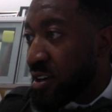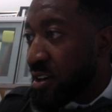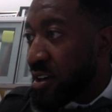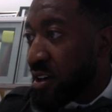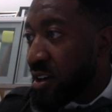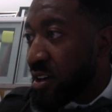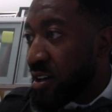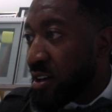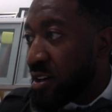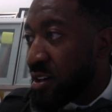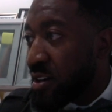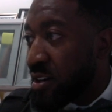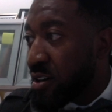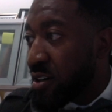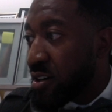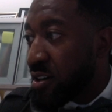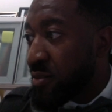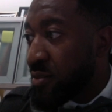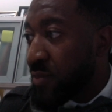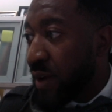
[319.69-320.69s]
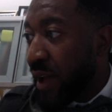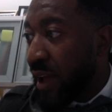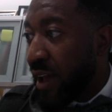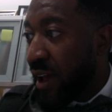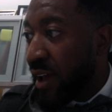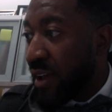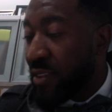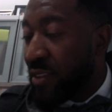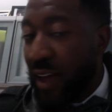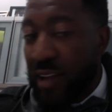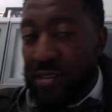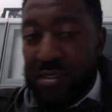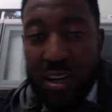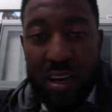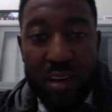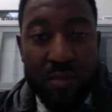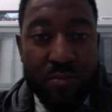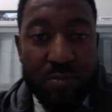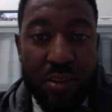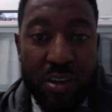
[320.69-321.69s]
And that's
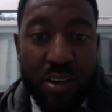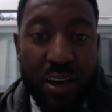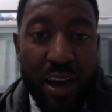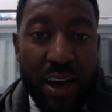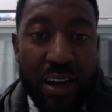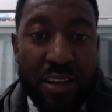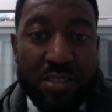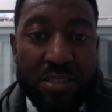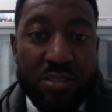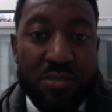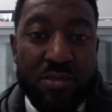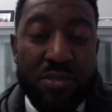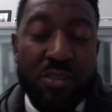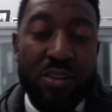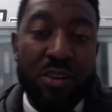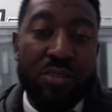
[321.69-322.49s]
it, you guys.